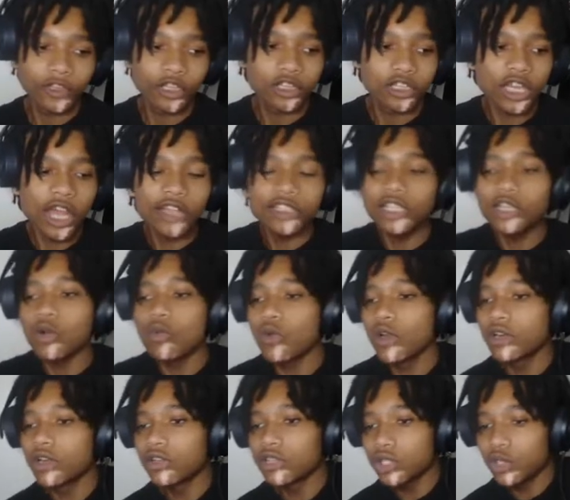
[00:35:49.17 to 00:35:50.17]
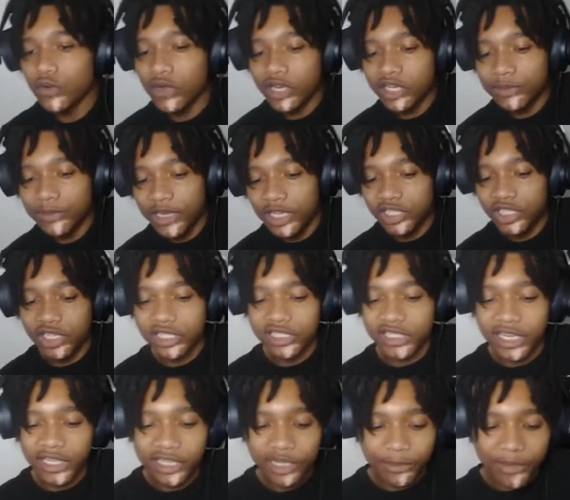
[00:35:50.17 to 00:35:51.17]
Shout out to the 102 in this bitch just
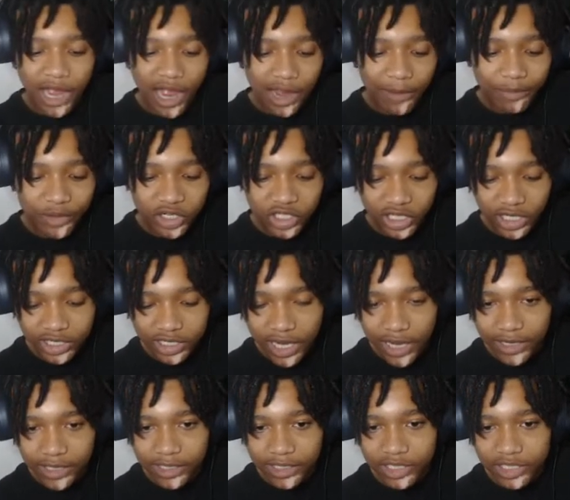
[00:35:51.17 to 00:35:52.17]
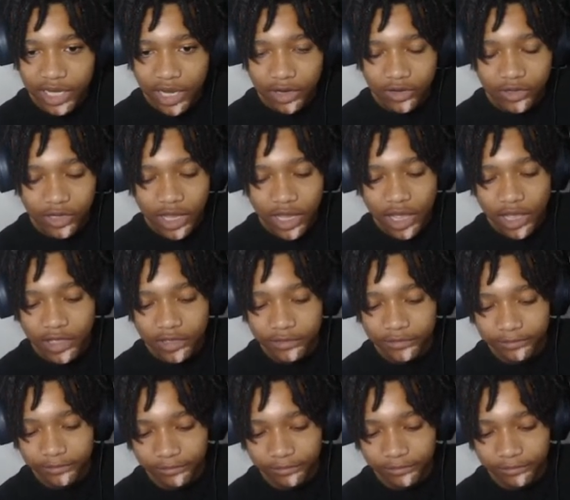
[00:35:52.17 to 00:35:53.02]
chilling, bro. I appreciate y'all niggas, Chad I'm oh God.